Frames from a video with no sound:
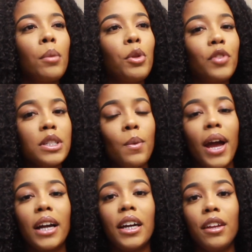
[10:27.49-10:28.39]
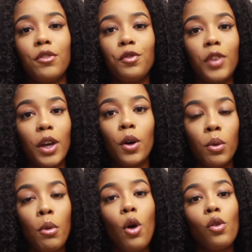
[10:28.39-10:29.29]
The reason why I couldn't
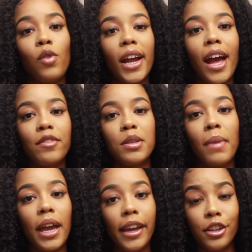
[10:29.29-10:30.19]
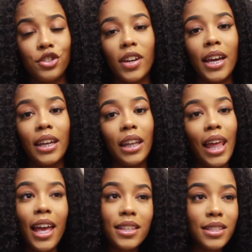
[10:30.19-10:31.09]
film right after my hair dried
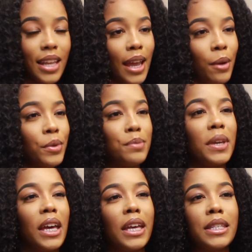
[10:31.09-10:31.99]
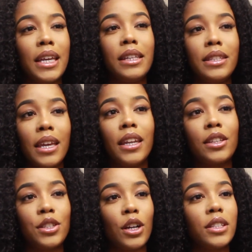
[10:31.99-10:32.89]
last night was because it
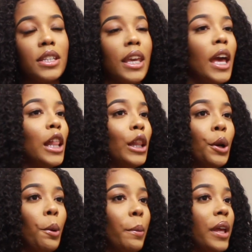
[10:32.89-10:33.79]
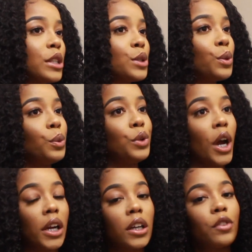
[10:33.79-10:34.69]
did start to get a little bit too
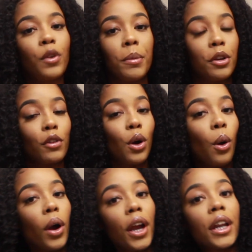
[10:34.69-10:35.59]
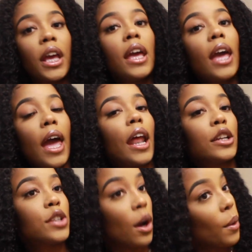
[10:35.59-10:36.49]
dark for me to record, and I
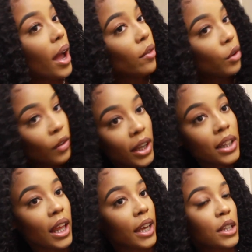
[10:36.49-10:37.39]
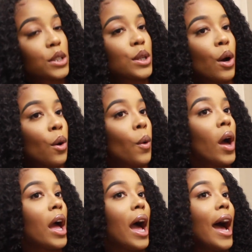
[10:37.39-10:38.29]
don't have a ring light, so
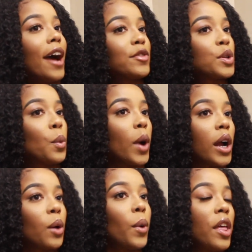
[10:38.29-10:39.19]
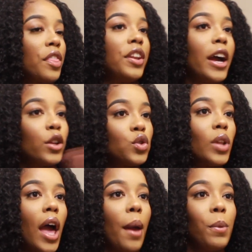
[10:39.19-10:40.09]
I have to work with natural
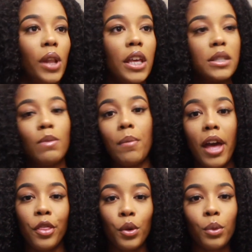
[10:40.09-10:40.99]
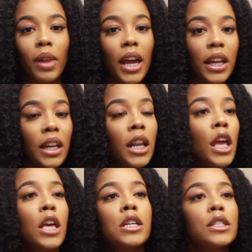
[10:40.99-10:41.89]
light plus my bathroom lighting,
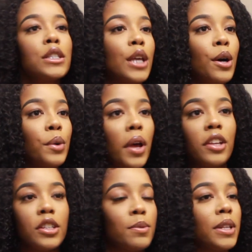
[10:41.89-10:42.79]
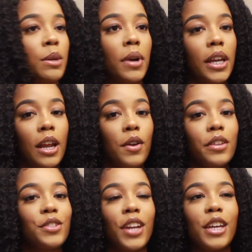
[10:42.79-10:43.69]
so it just wasn't working out
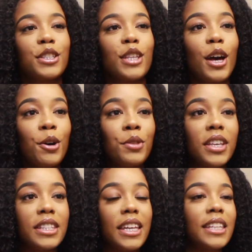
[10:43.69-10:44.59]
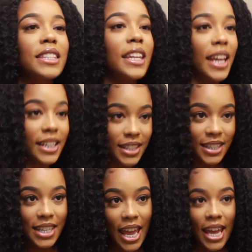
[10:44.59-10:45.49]
yesterday. So this is the
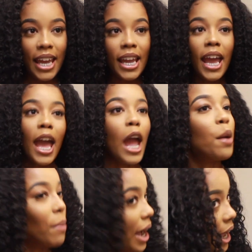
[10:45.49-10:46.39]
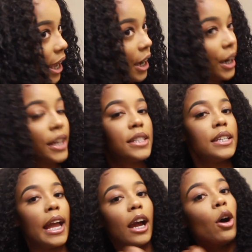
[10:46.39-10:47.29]
next day, and my hair is
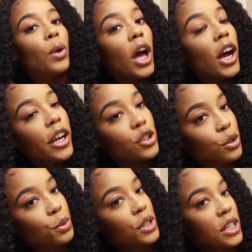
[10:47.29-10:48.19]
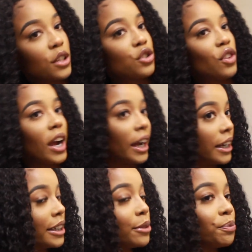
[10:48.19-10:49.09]
now 100%
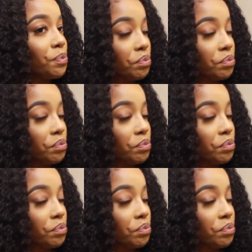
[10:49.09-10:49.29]
dry.